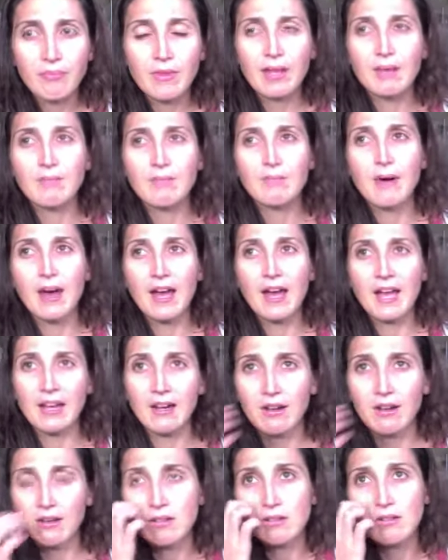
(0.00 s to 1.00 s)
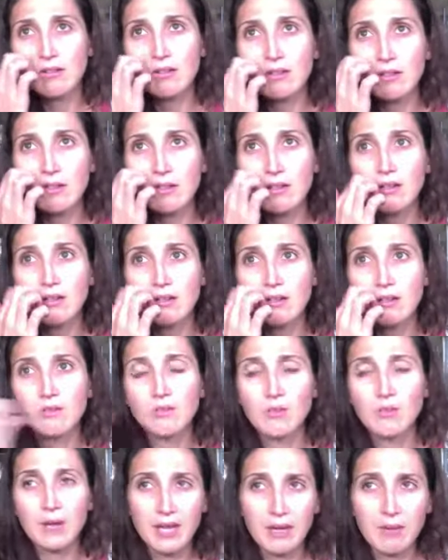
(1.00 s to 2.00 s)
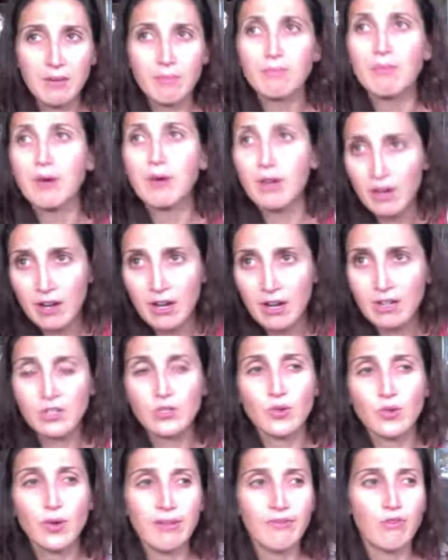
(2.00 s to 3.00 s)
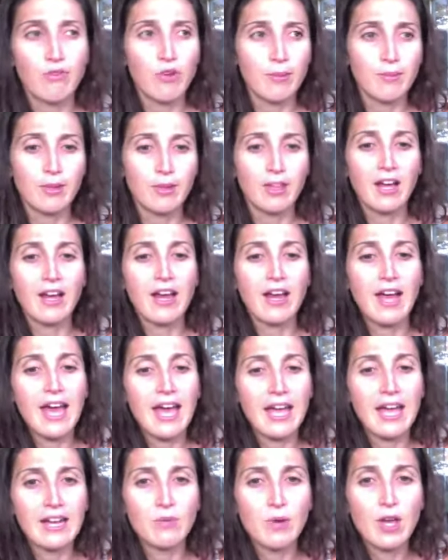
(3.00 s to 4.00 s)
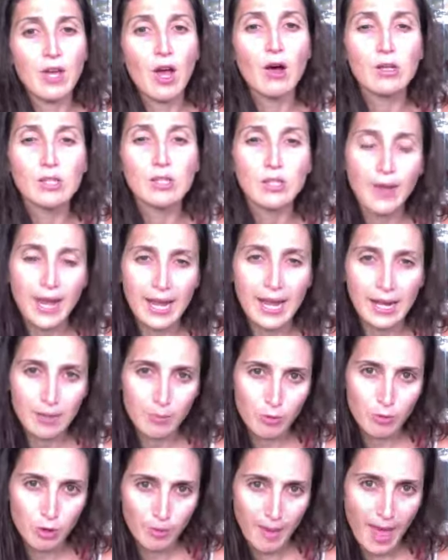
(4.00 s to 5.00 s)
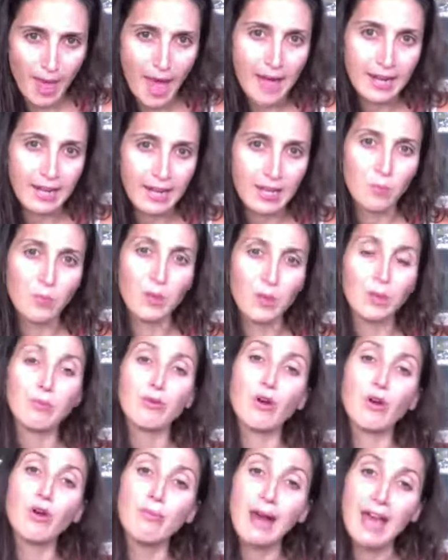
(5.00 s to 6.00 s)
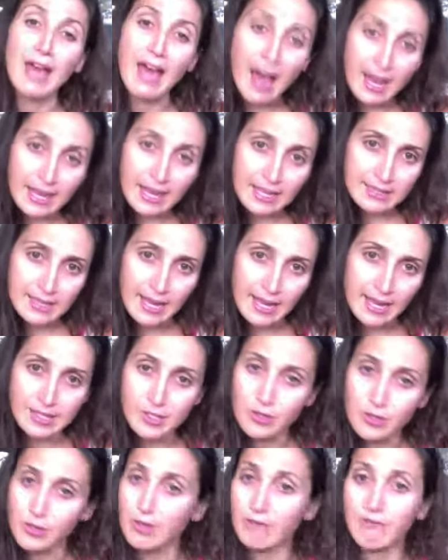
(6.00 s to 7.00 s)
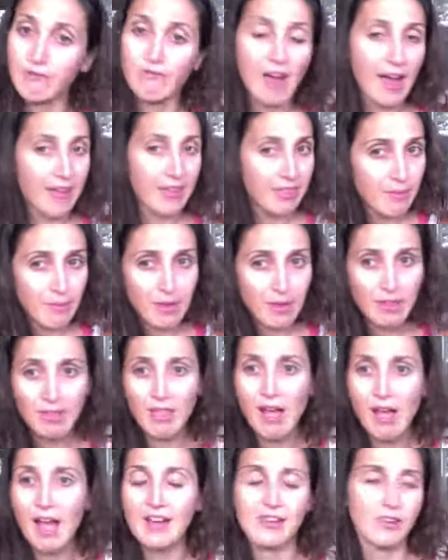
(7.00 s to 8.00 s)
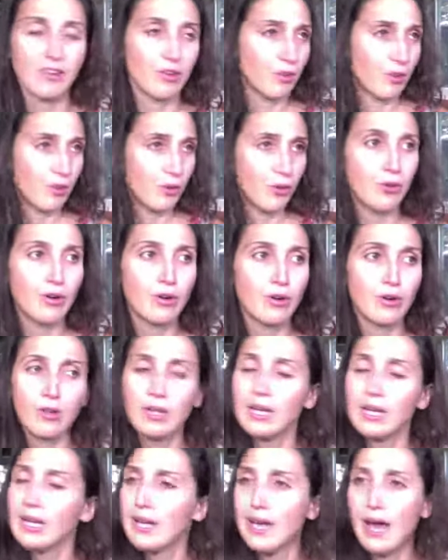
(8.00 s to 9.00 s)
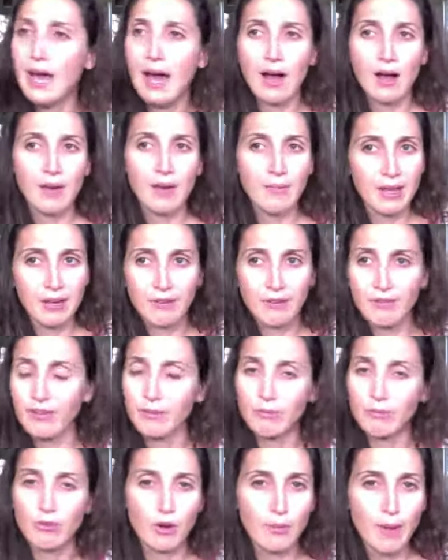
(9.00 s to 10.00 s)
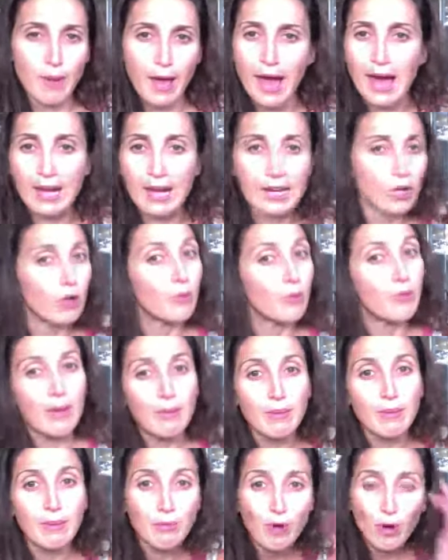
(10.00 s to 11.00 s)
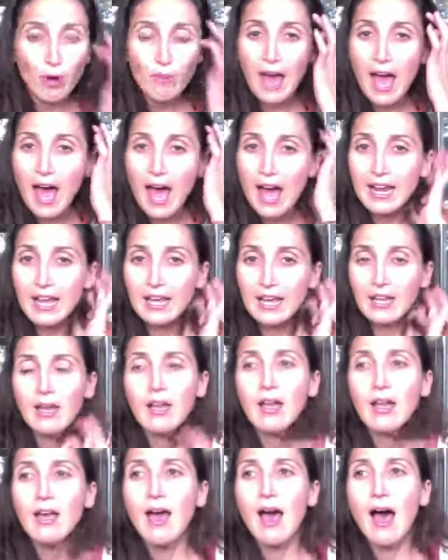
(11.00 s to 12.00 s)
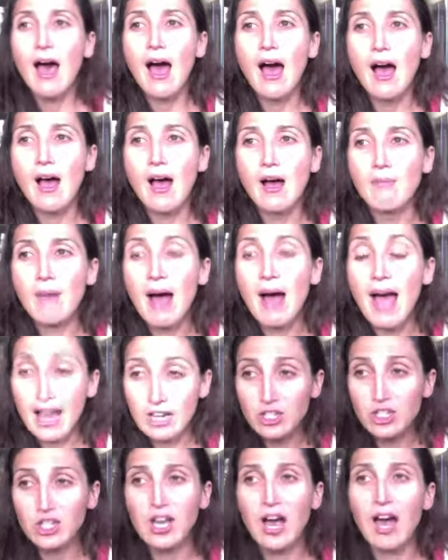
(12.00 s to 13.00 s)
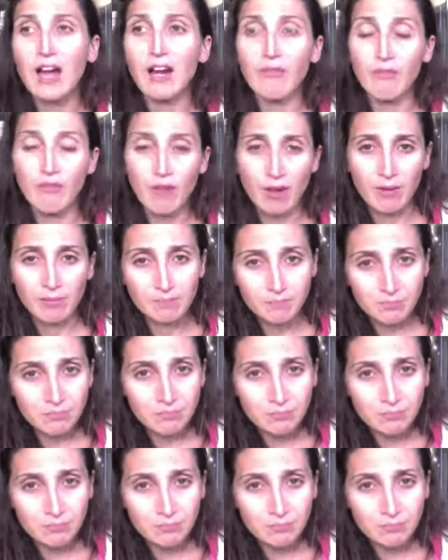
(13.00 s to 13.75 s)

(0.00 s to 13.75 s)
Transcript: but we put her on a soy formula, and we also added a probiotic. And what a probiotic does, you can find them online. You can Google infant probiotic or baby probiotic. I actually got it from